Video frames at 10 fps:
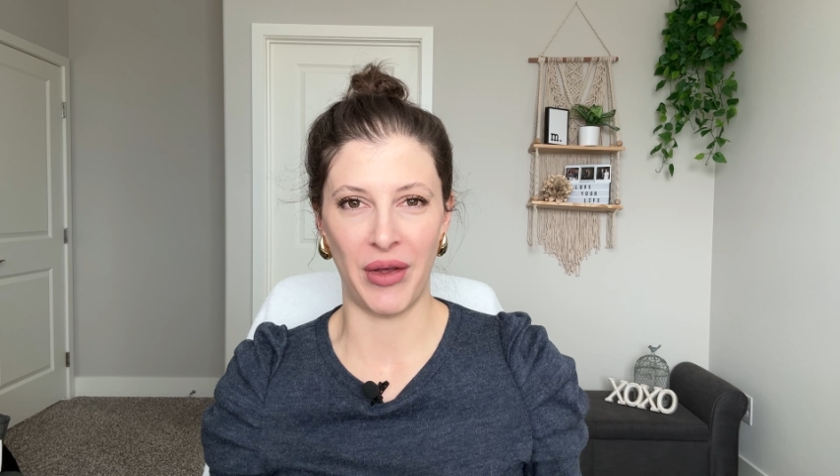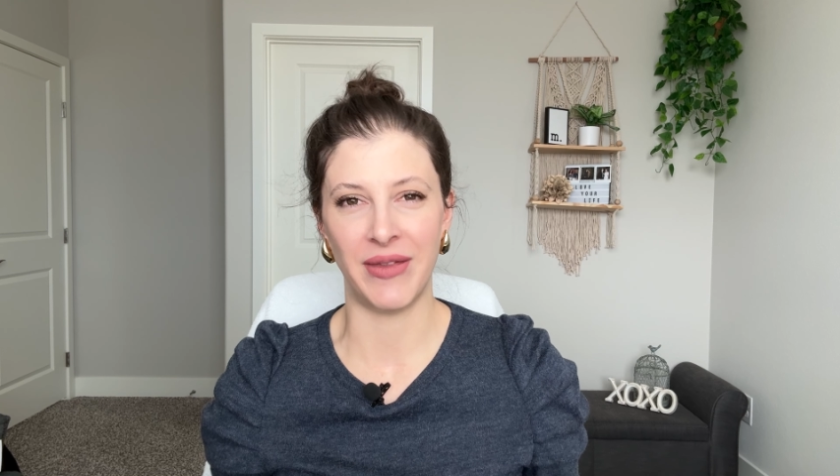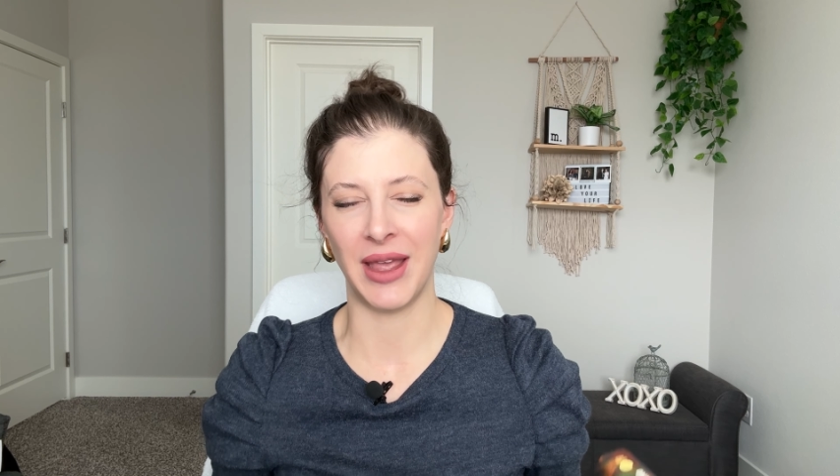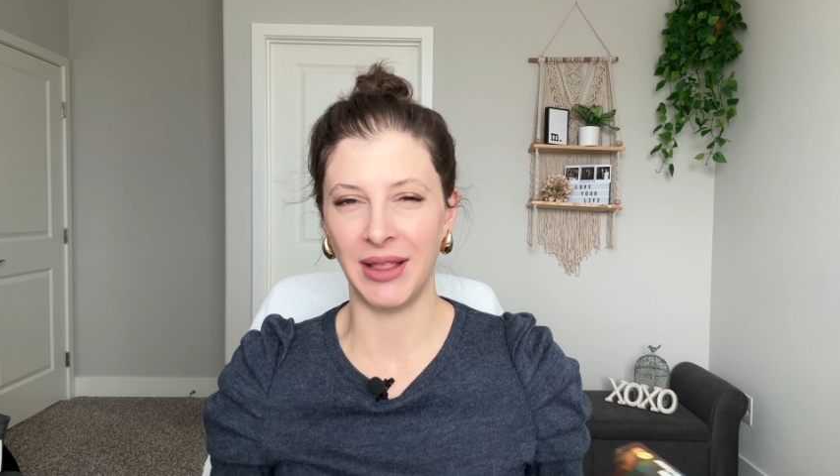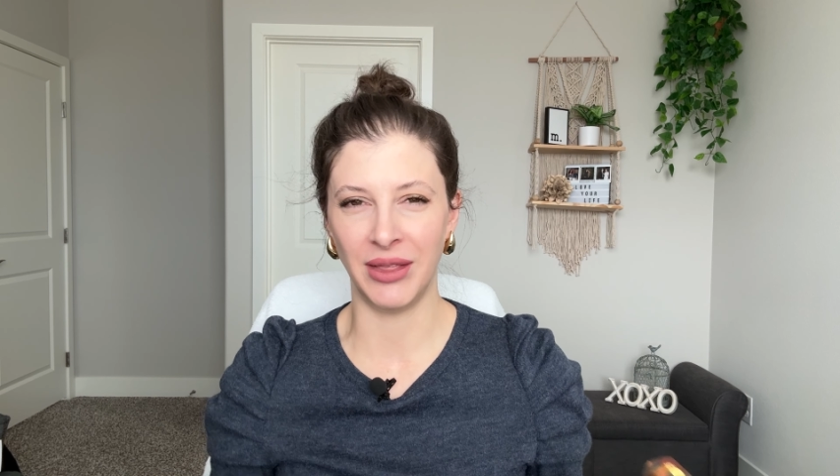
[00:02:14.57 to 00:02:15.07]
and
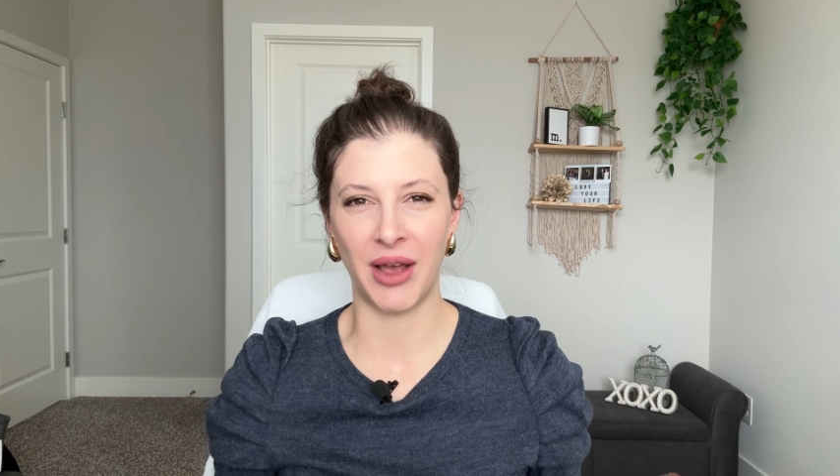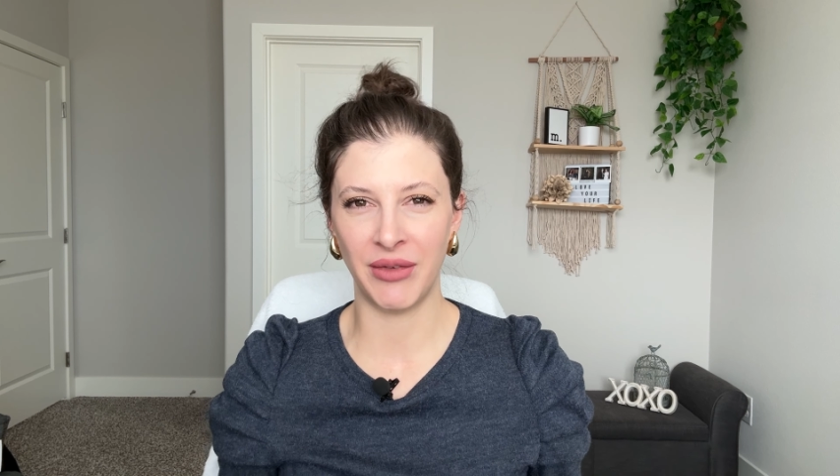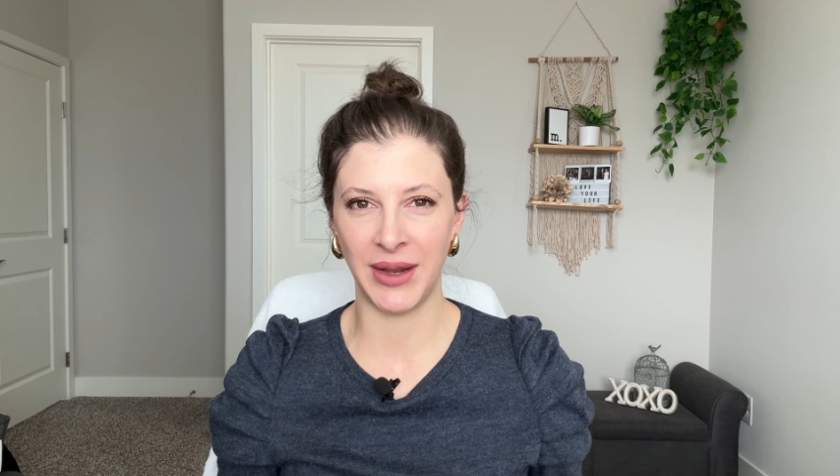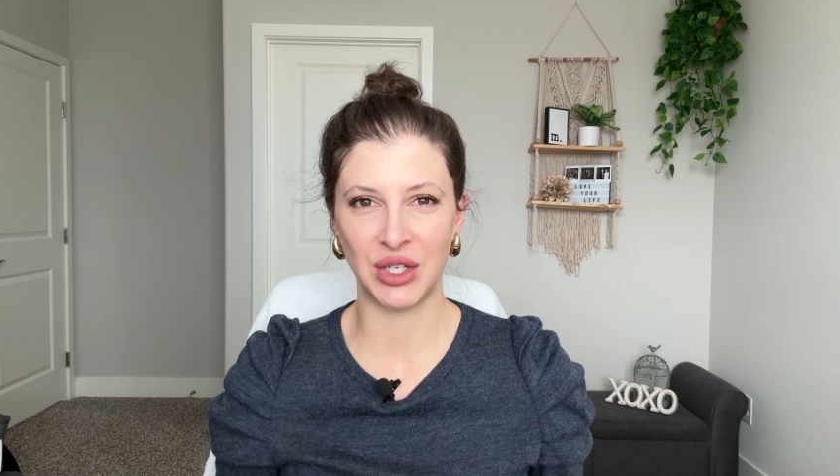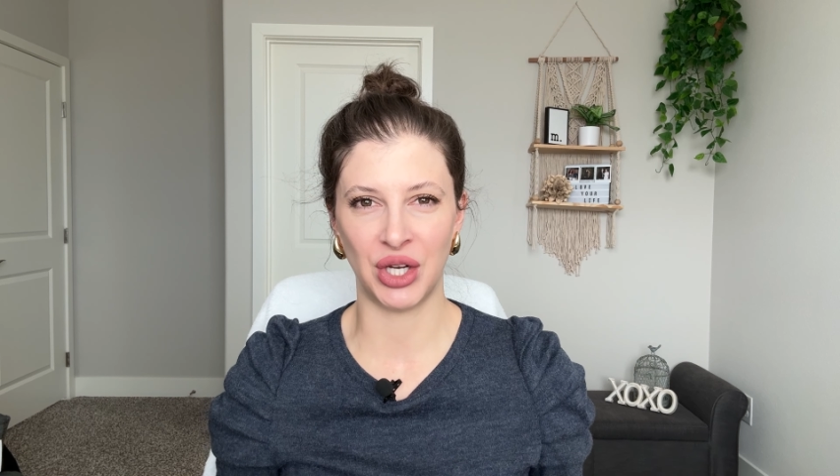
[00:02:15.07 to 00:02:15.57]
they love
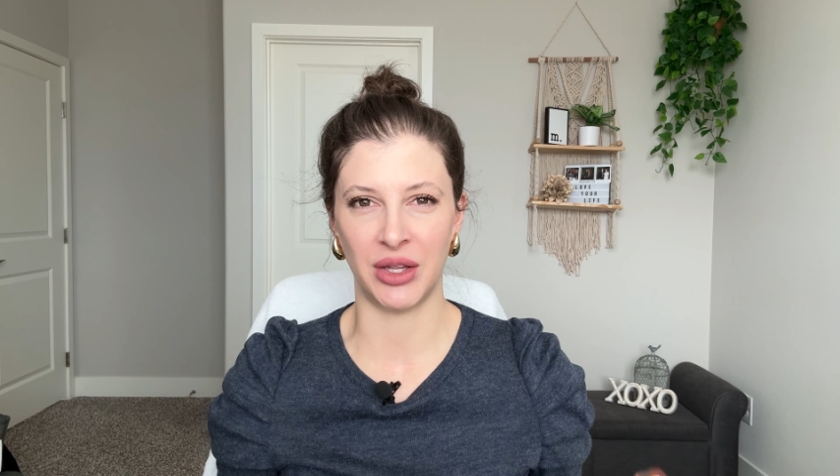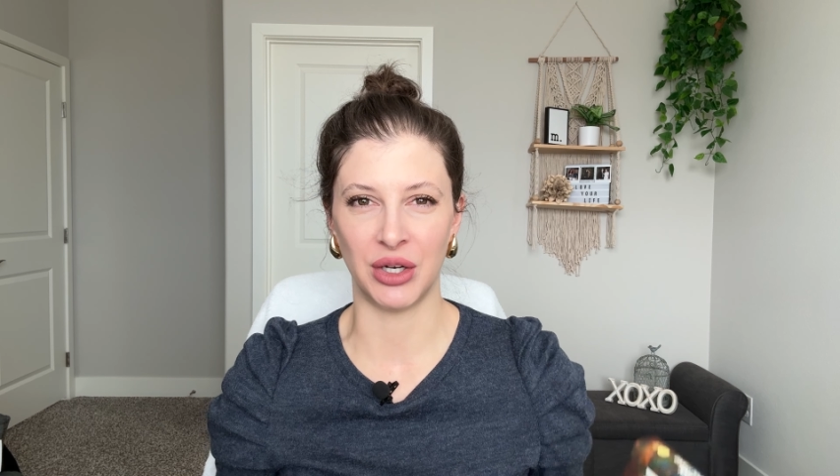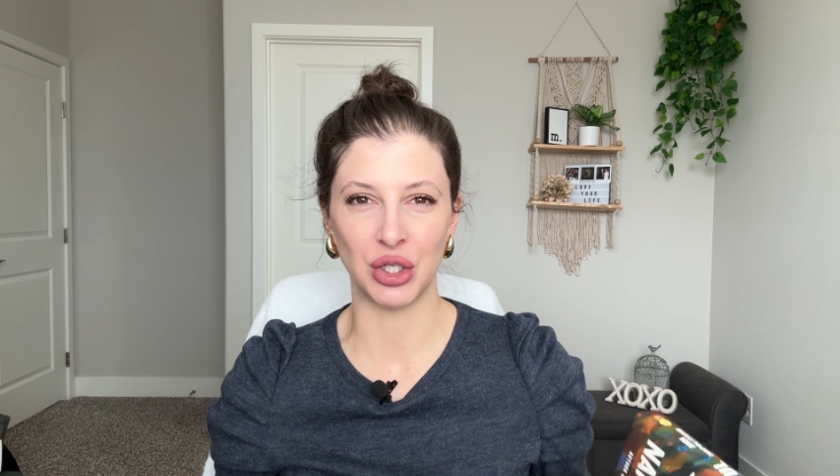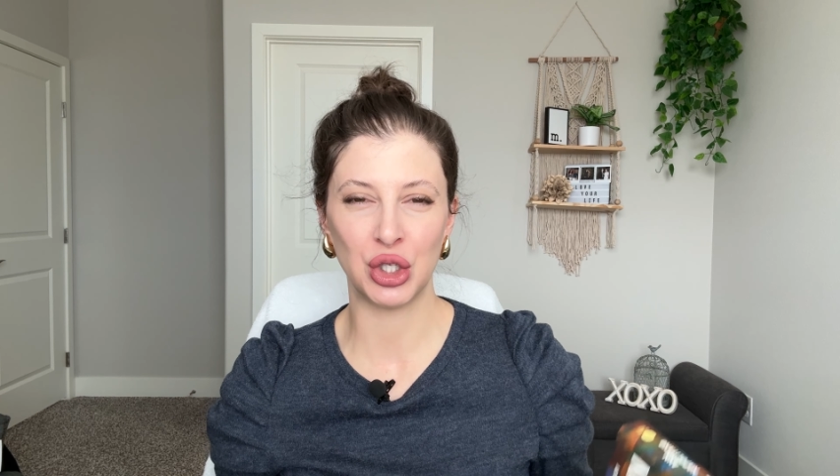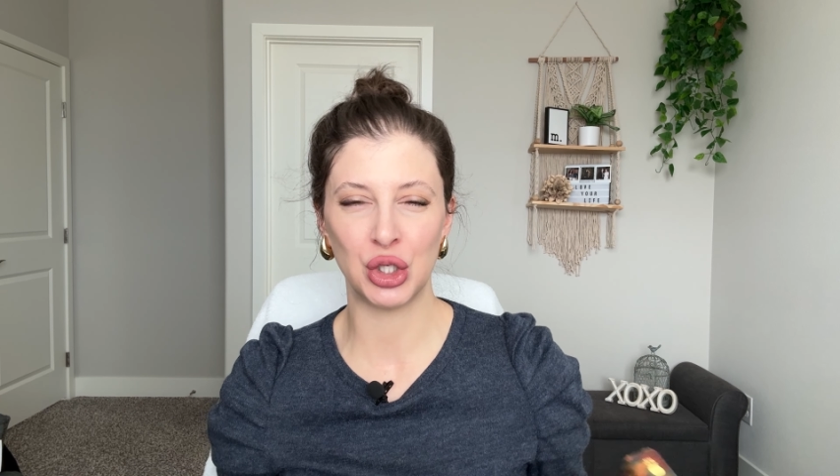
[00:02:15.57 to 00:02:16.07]
each
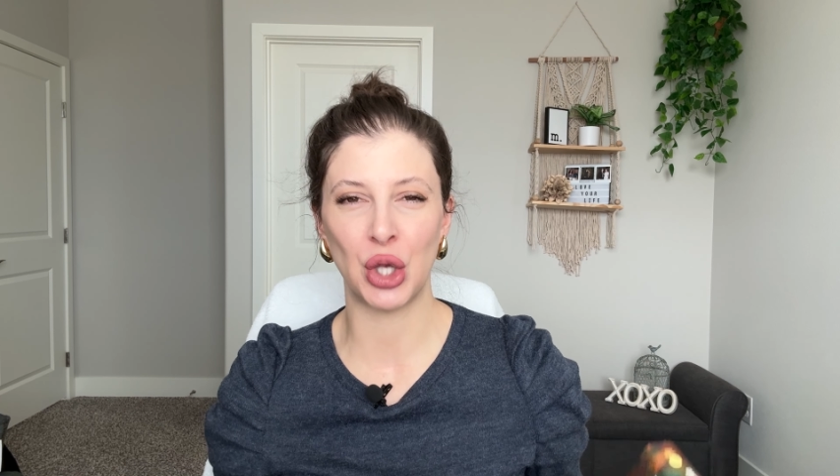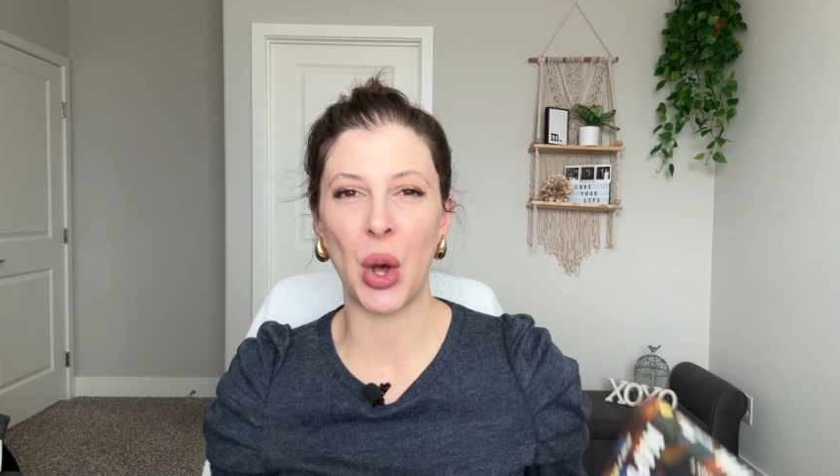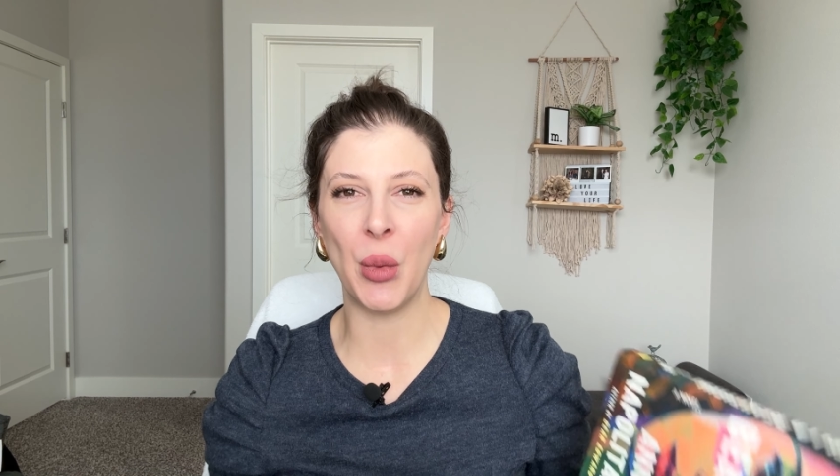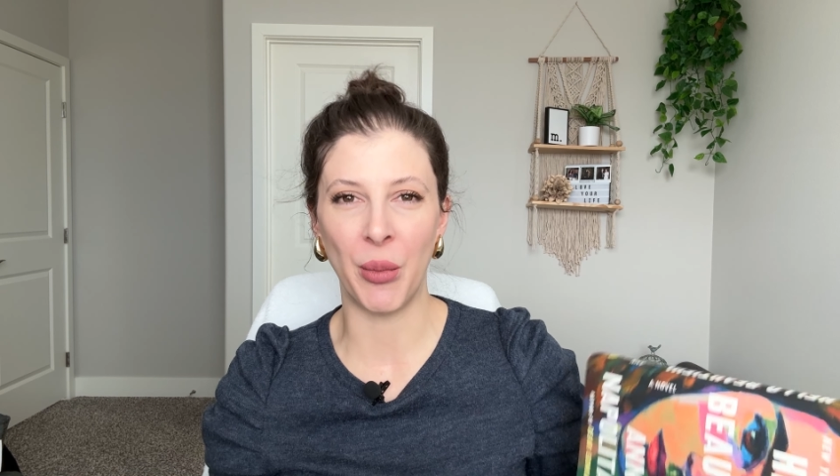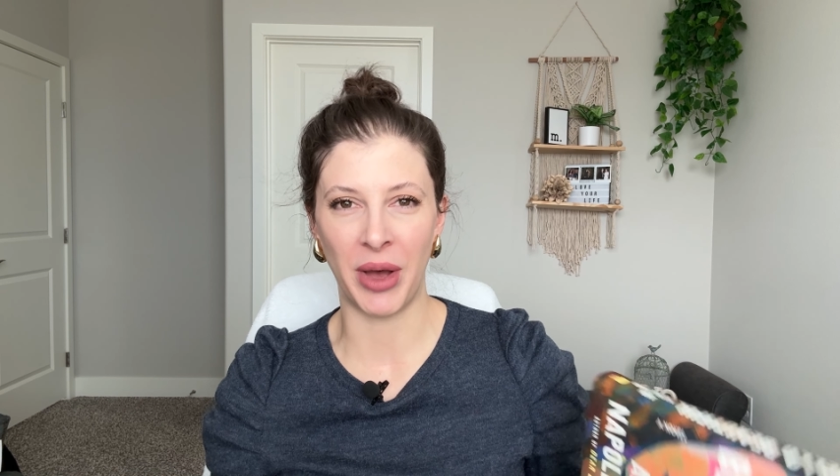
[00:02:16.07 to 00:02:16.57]
other
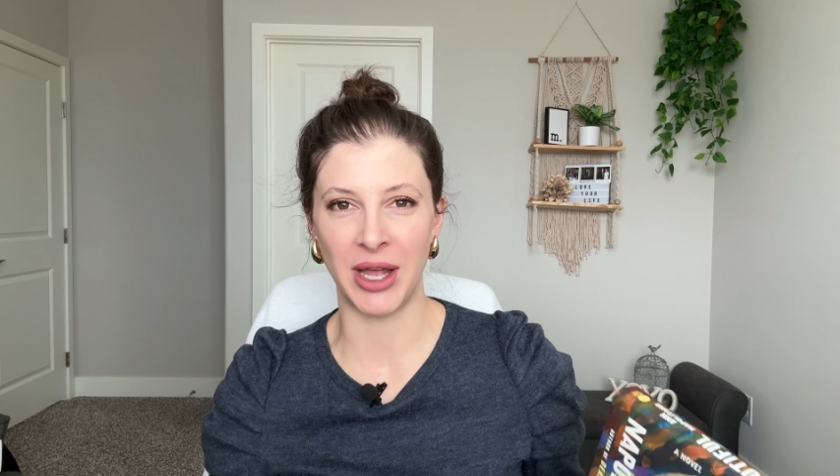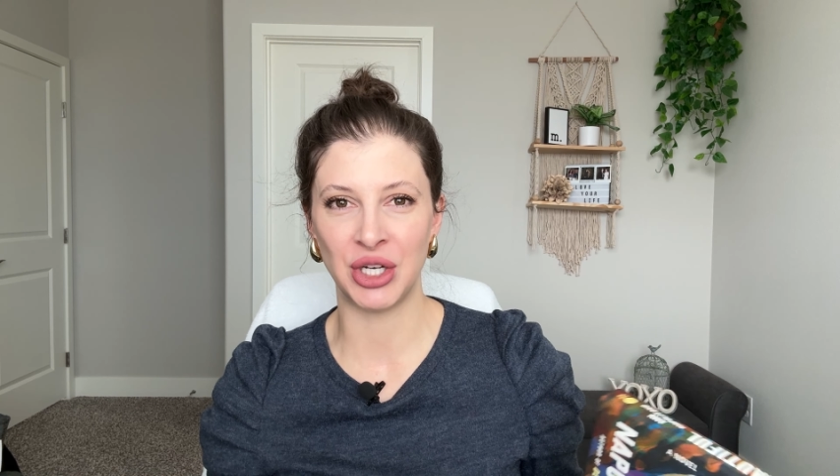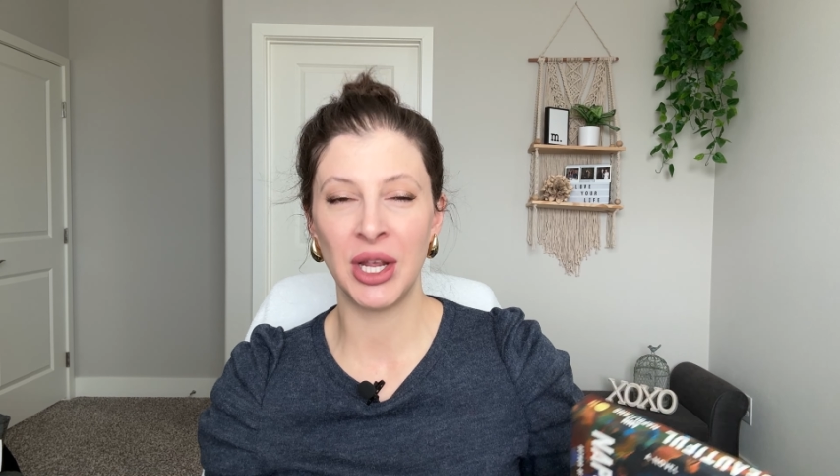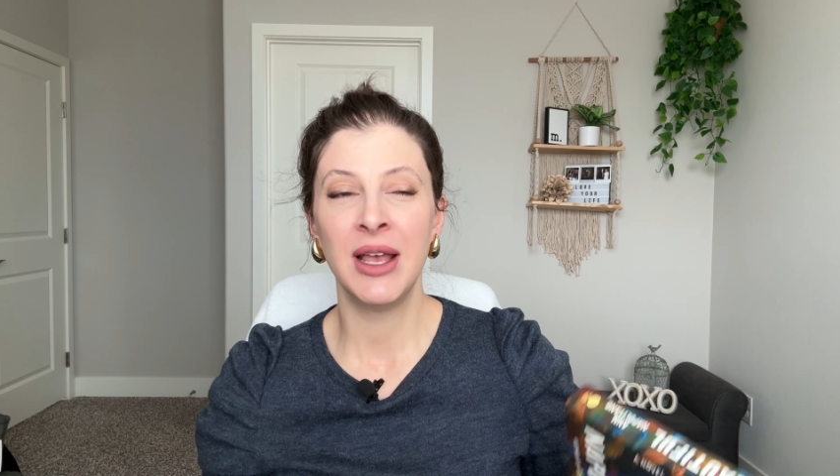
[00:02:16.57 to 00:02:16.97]
so much.